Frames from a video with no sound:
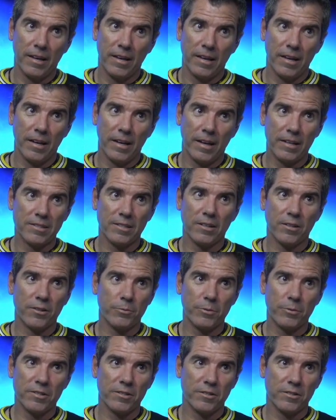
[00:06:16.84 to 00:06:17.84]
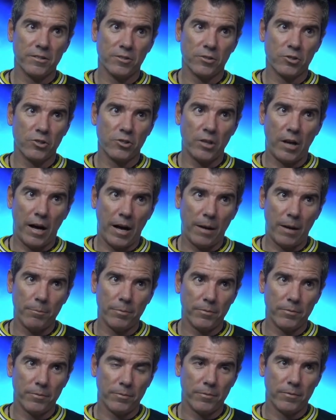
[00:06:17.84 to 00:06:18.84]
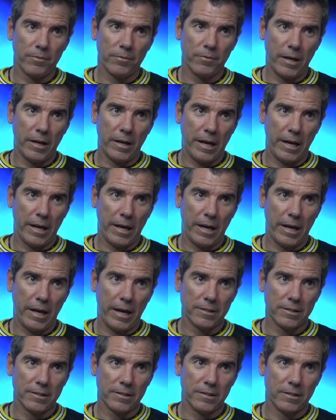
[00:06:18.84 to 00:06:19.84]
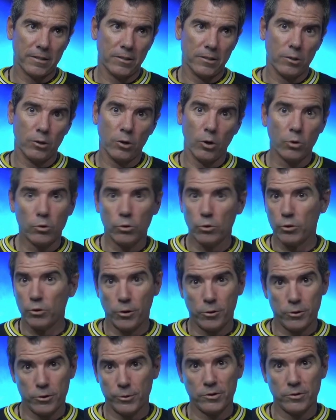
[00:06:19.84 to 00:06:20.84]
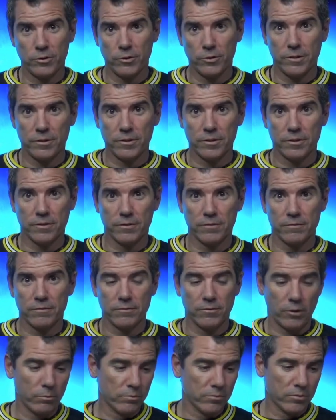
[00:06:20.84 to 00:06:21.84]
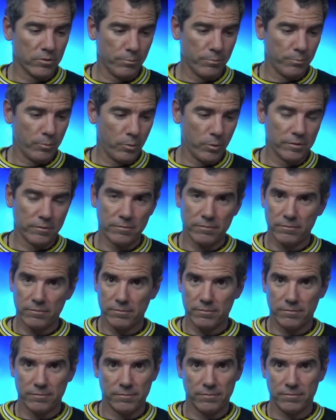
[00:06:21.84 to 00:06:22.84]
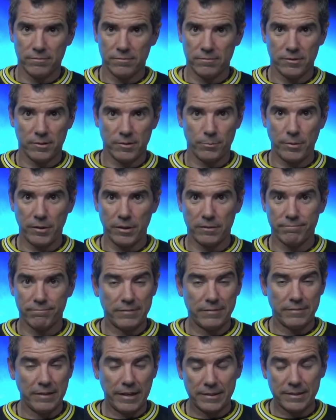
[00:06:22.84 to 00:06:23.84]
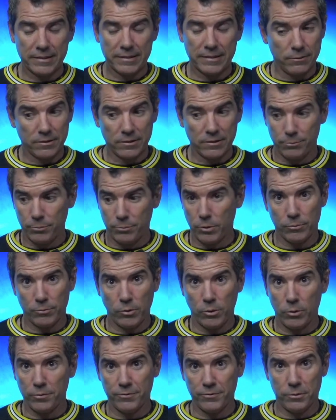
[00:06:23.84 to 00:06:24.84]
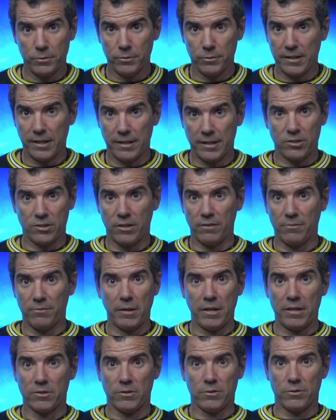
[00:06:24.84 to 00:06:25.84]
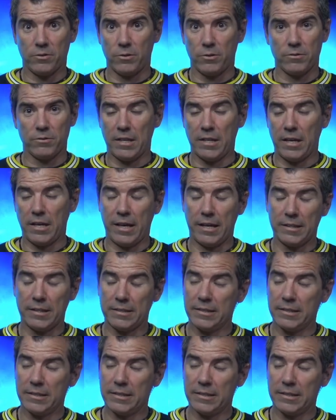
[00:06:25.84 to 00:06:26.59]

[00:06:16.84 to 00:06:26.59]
it's another reason to shop at local grocery stores. Don't support the big like don't support Whole Foods. That's Jeff Bezos owns that.